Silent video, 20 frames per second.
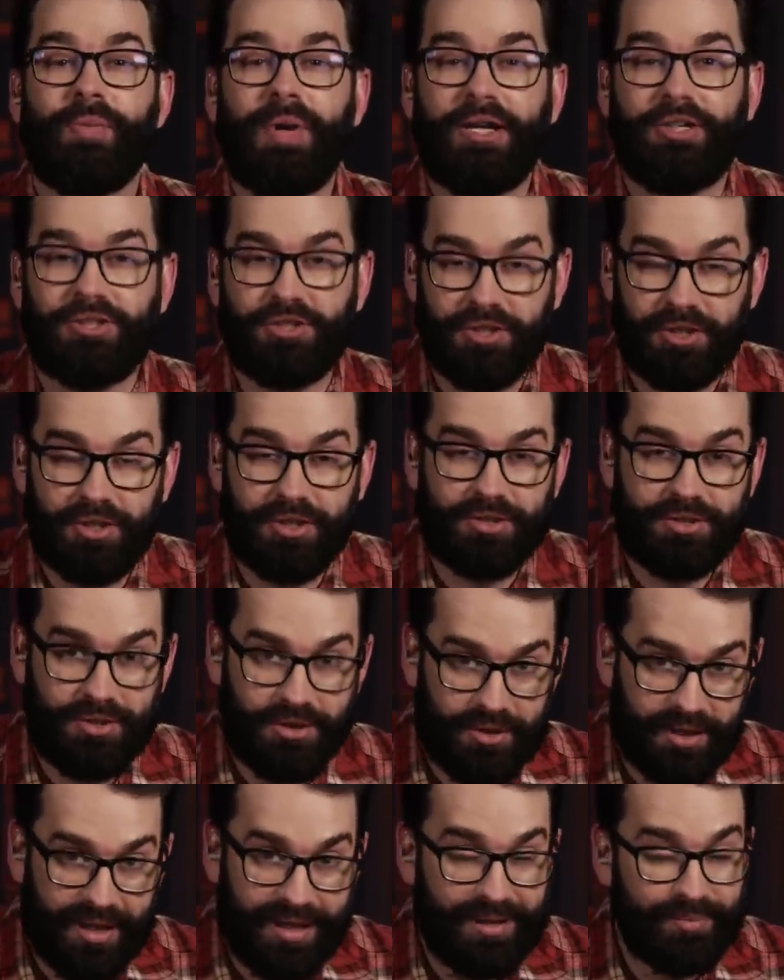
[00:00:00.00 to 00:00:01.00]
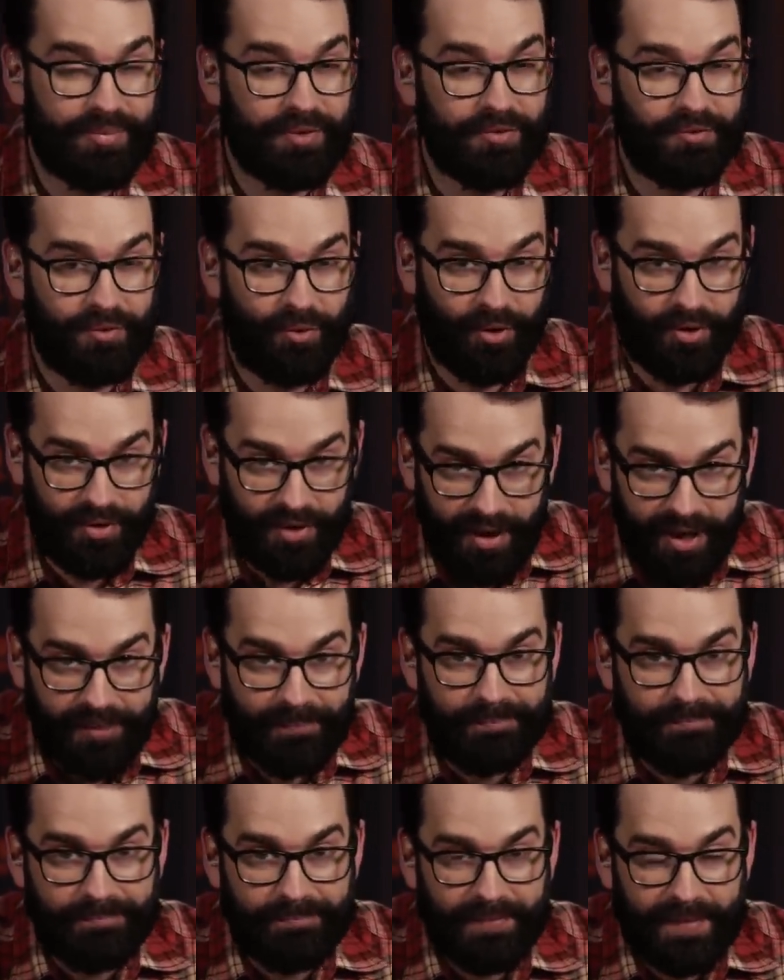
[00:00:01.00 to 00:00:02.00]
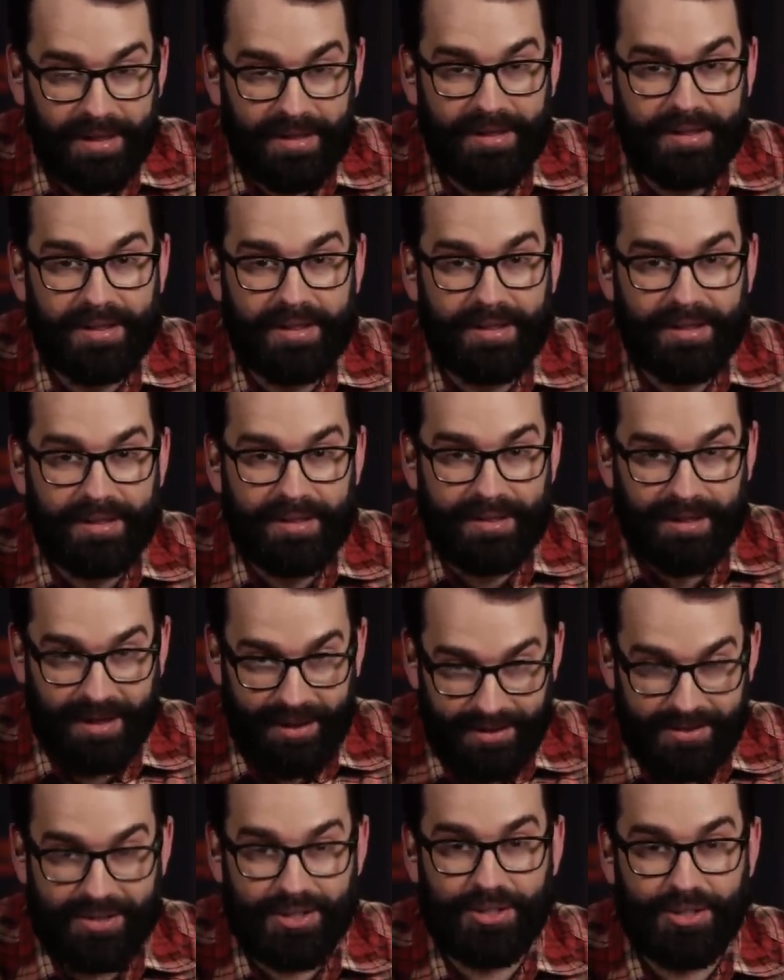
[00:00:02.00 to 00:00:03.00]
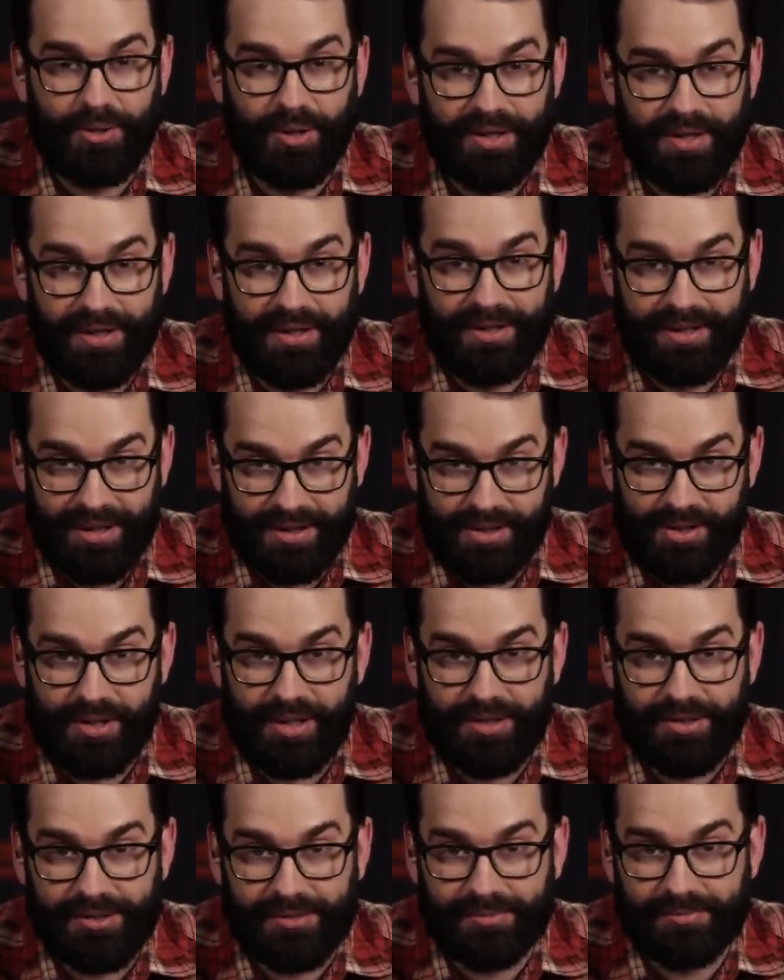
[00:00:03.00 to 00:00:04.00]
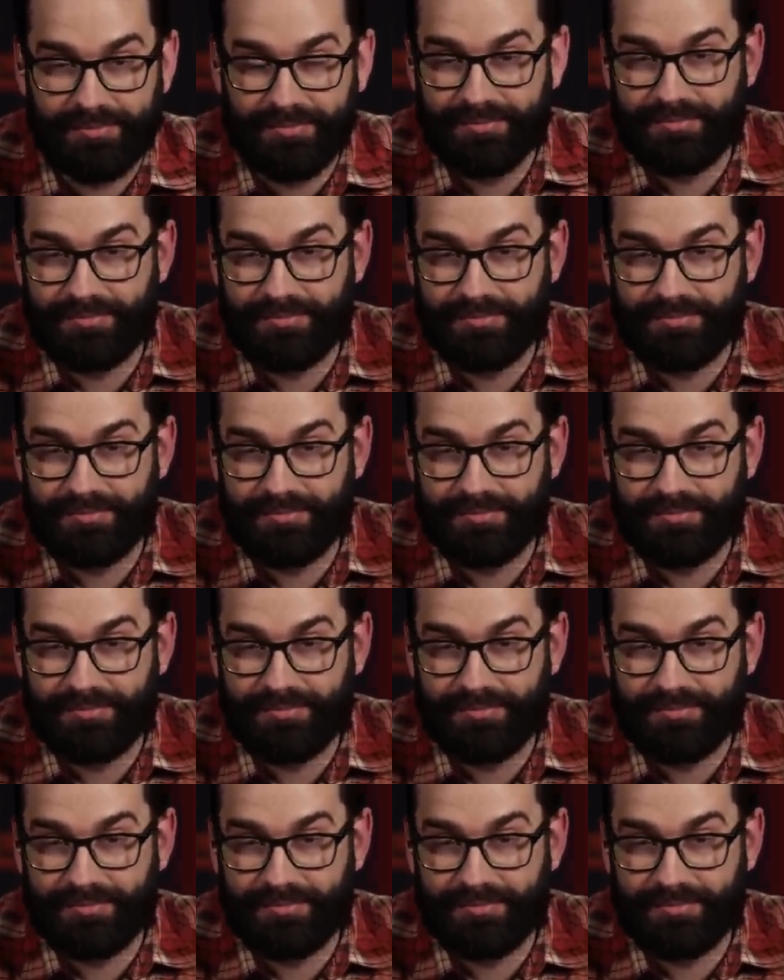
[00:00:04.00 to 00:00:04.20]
make sure to tune in before then. Now let's get to our daily cancellation.